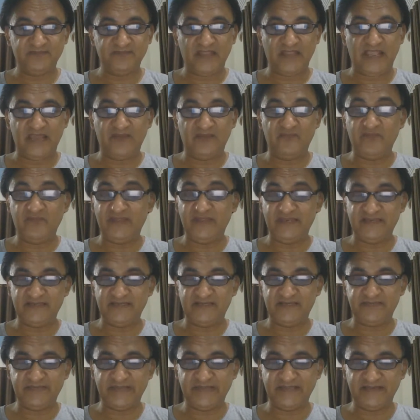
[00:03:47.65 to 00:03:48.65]
and when
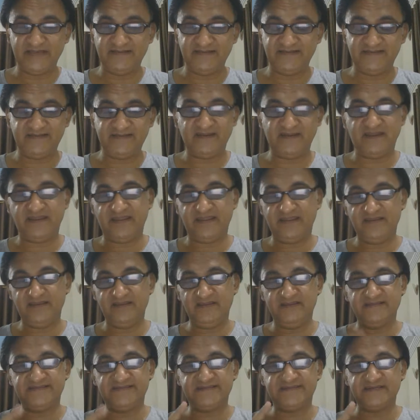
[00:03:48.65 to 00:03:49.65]
it begins, again
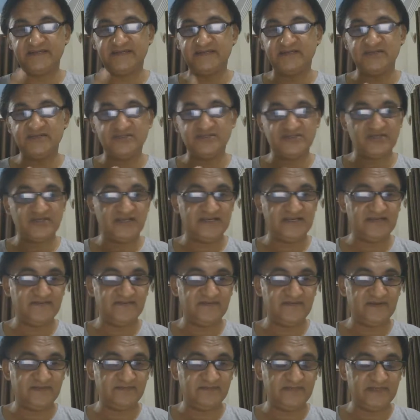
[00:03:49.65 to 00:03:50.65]
the standard child
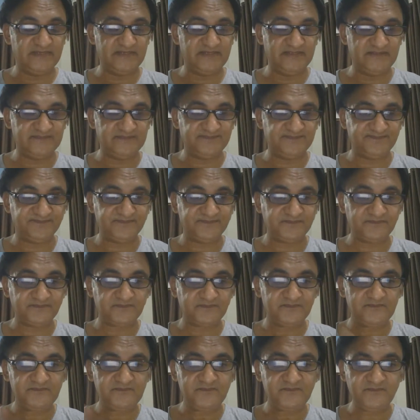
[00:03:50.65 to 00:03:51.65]
development.
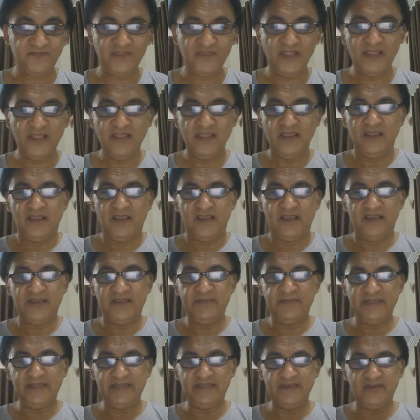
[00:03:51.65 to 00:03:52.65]
Let
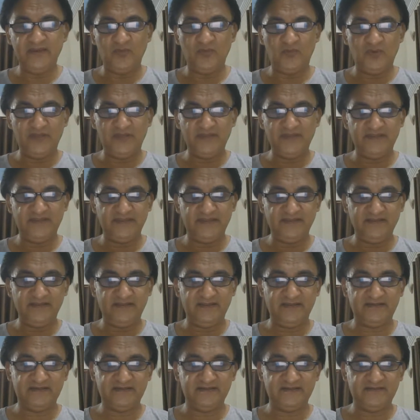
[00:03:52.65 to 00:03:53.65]
me clear one thing,
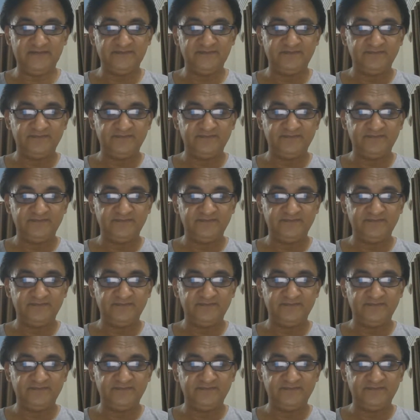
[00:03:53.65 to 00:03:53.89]
that